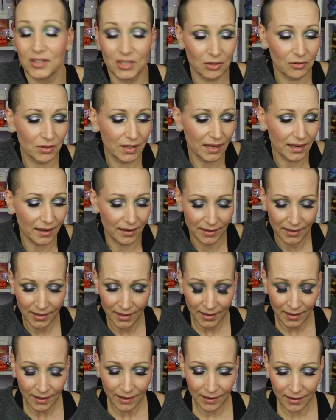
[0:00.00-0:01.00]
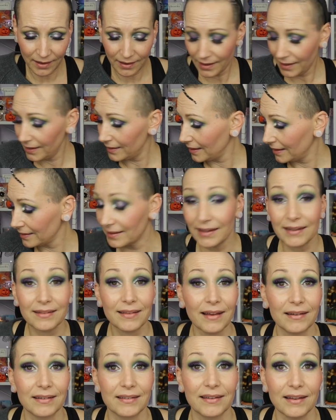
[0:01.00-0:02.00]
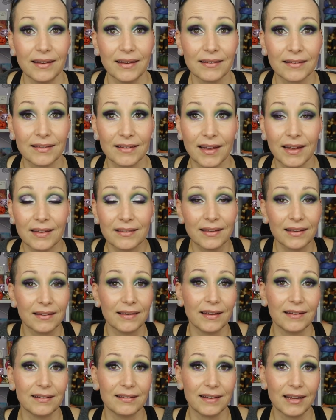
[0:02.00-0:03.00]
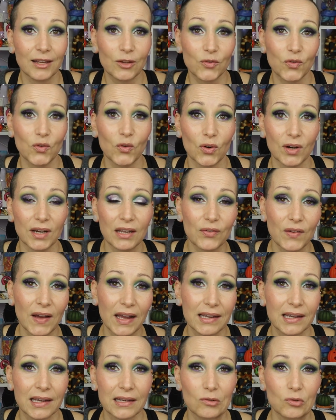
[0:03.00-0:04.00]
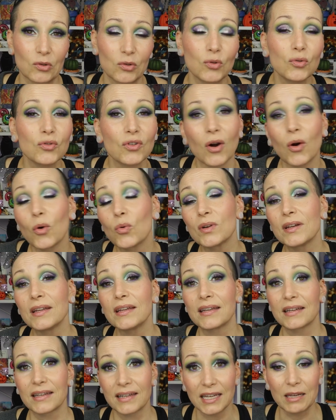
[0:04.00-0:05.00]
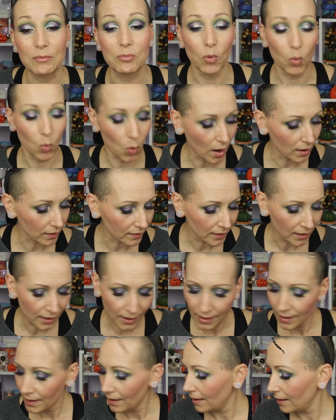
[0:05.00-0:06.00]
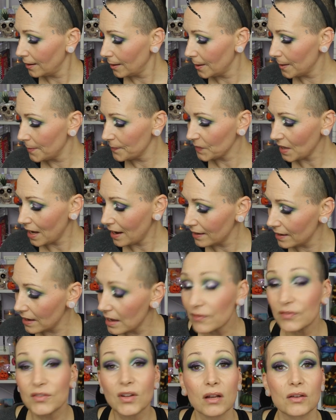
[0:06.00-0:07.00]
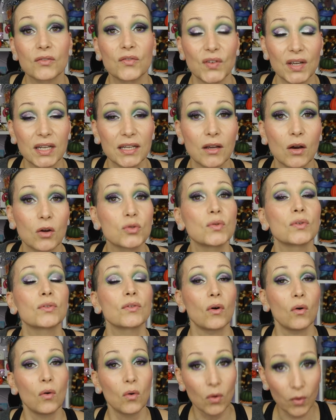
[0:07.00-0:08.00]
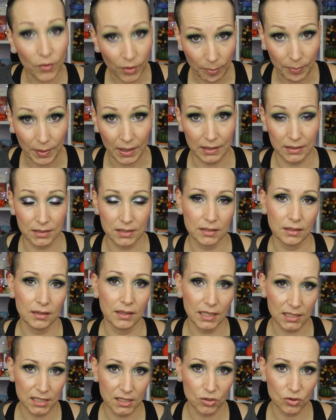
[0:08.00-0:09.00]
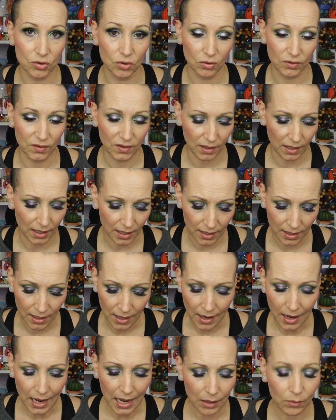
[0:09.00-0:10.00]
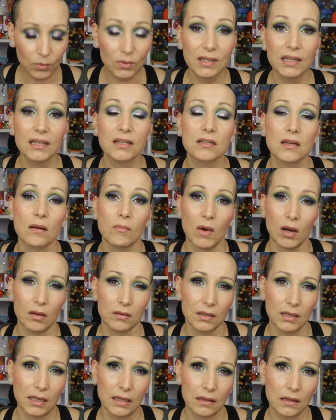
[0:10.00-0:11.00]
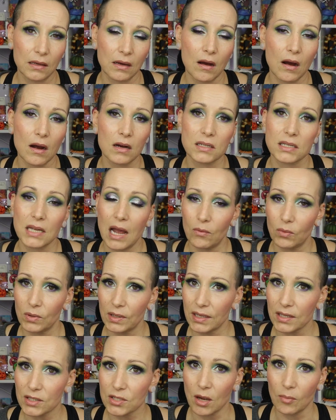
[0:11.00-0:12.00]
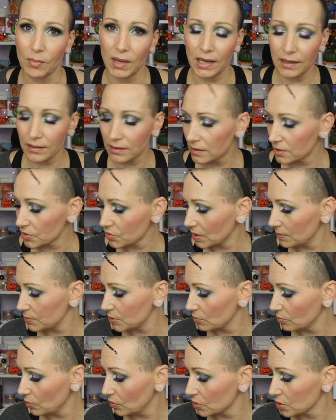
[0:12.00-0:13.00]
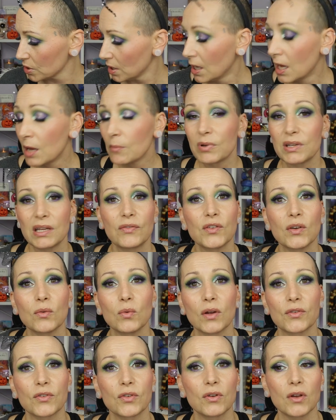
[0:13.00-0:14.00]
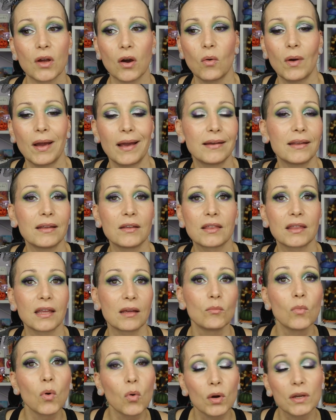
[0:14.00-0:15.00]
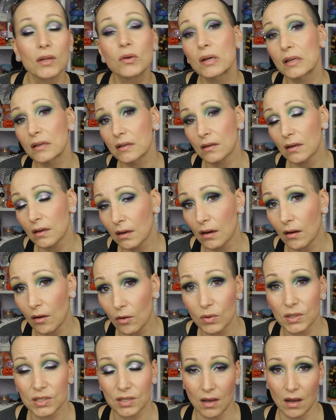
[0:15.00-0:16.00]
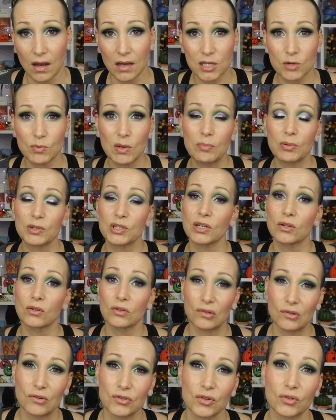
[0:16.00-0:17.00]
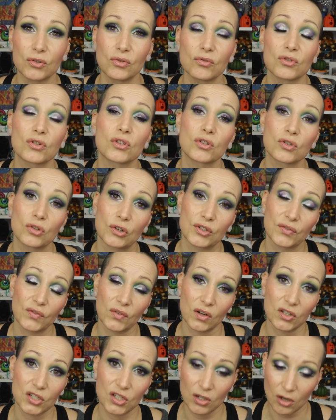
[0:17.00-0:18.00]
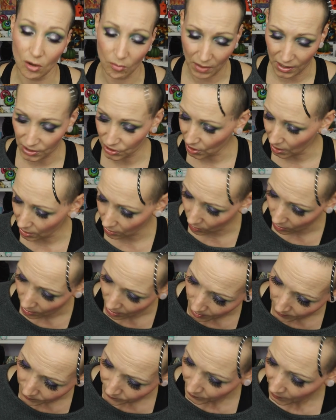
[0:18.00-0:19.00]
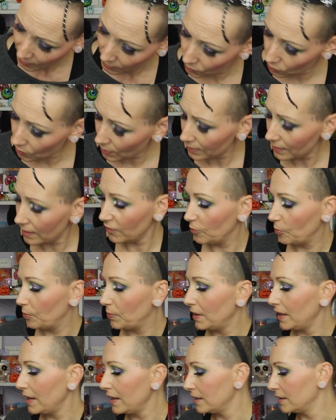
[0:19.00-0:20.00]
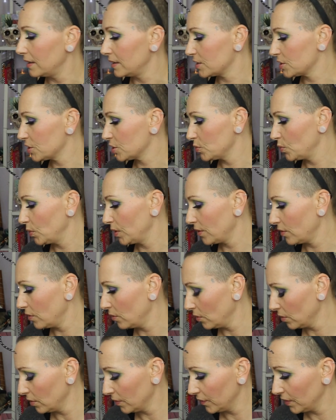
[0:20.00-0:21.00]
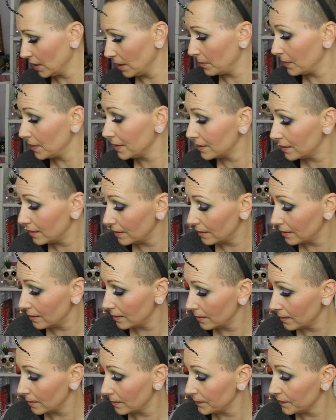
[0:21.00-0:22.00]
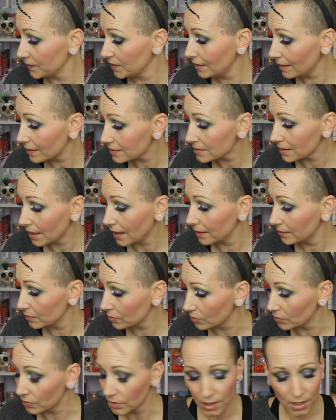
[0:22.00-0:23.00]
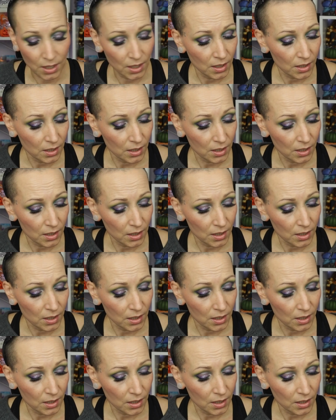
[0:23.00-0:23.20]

So yeah, uh, and I think that is it. I think that is it for if I can could only keep one. Um, I have done videos with all the palettes that you saw today. I will link some underneath the cards. I will link some in the description box. But if you want to know anything more, you can uh, always ask me. But you can also use the search function on my channel. Do I have playlists with all of them? Um, yes, I do.